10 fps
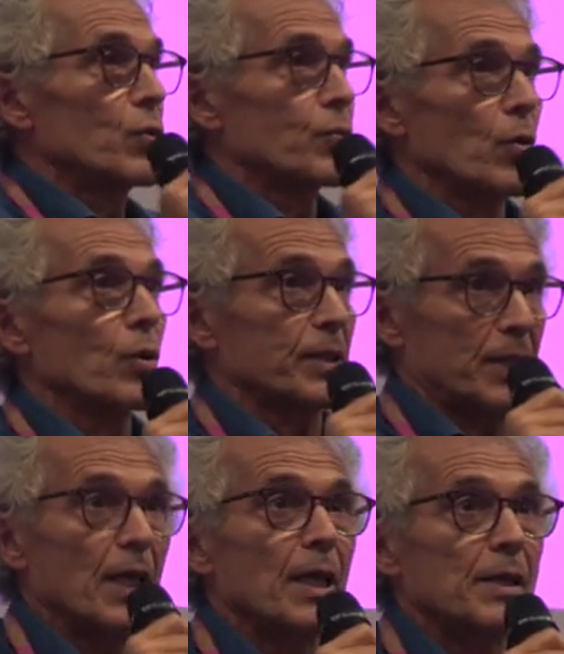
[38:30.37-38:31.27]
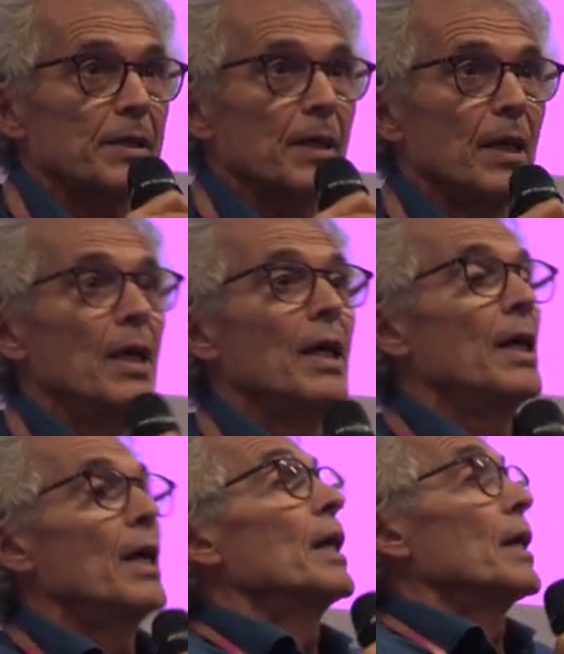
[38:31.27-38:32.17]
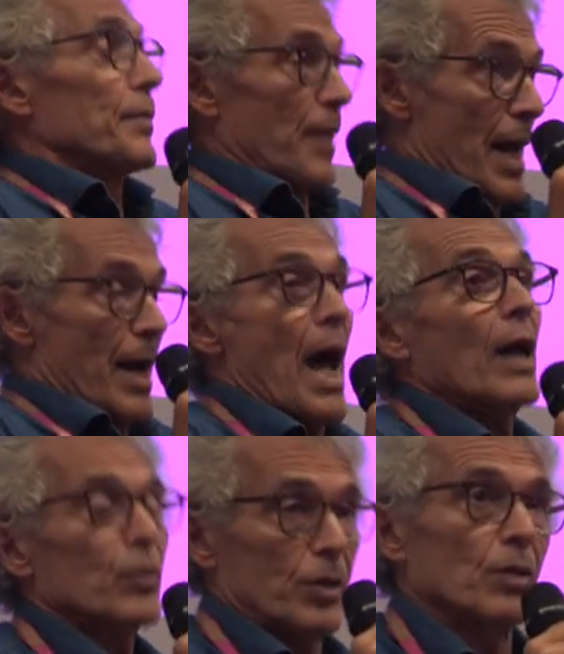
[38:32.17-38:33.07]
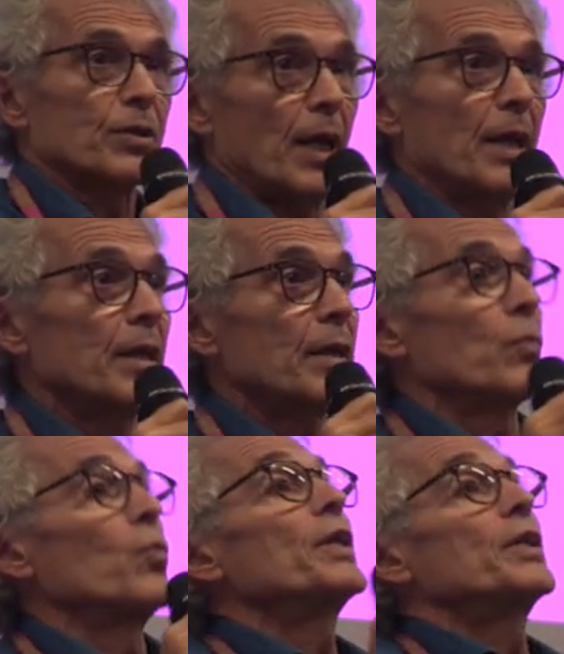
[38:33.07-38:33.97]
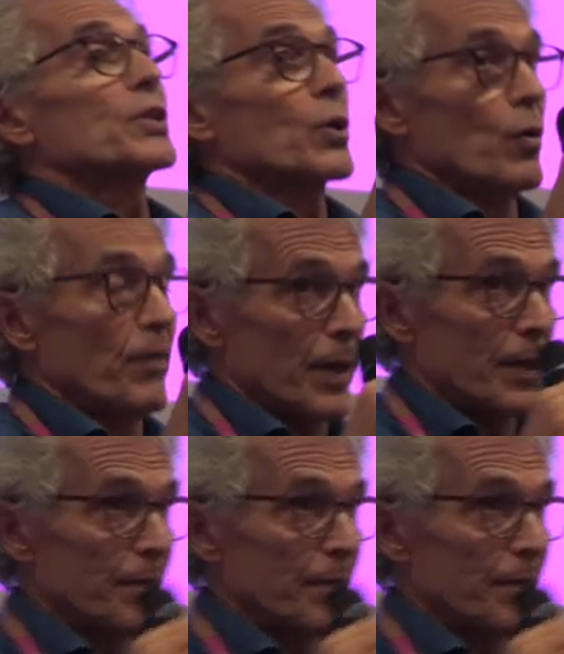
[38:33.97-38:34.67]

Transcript: wood rose seeds, they are hallucinogenic. We discovered